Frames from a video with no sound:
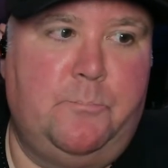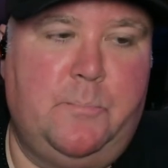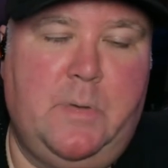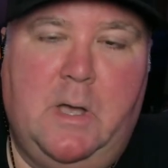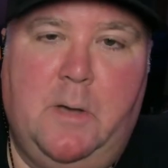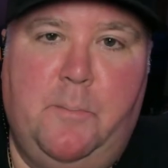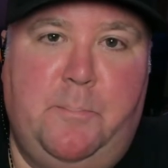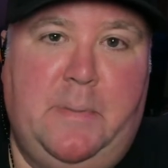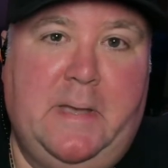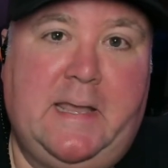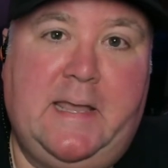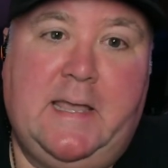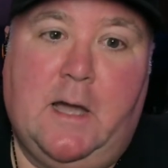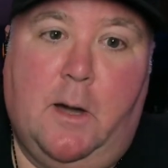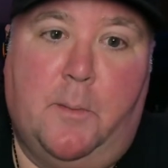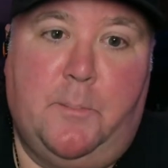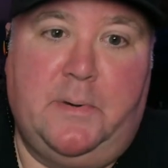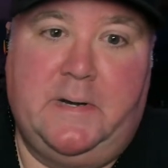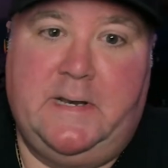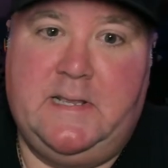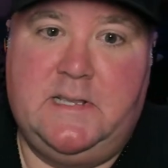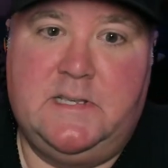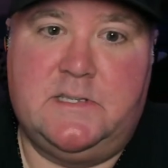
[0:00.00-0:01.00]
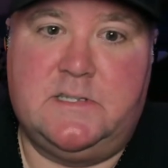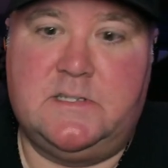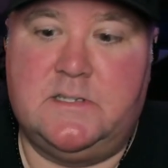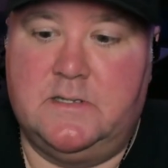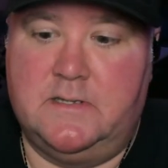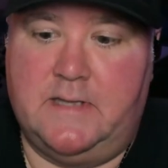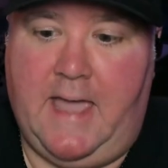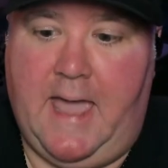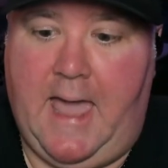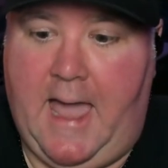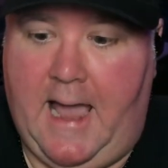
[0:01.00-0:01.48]
Big companies
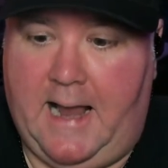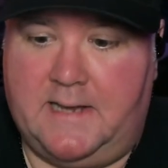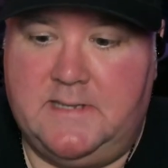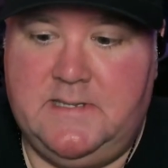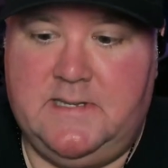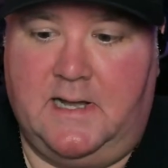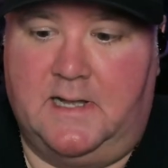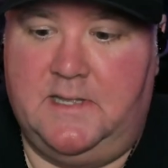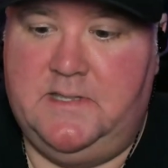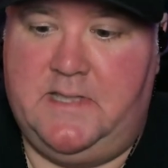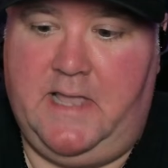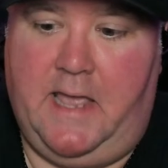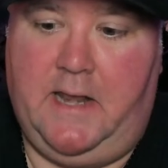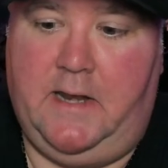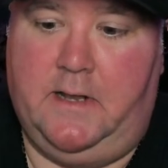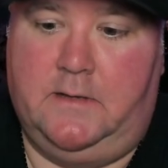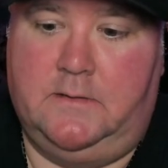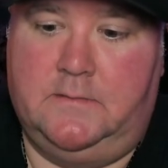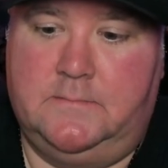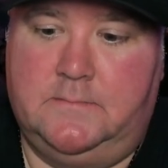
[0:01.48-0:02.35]
act on data.